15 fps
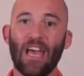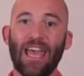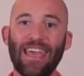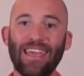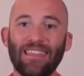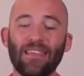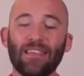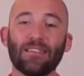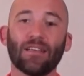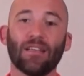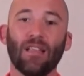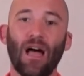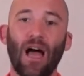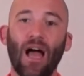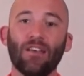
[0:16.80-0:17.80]
In this
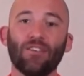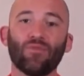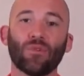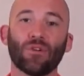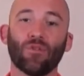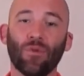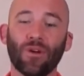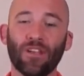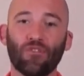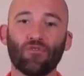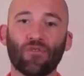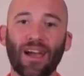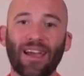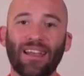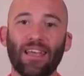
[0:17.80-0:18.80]
class, we're going to
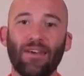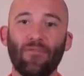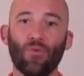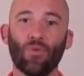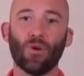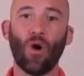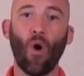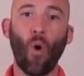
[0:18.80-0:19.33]
try to give you an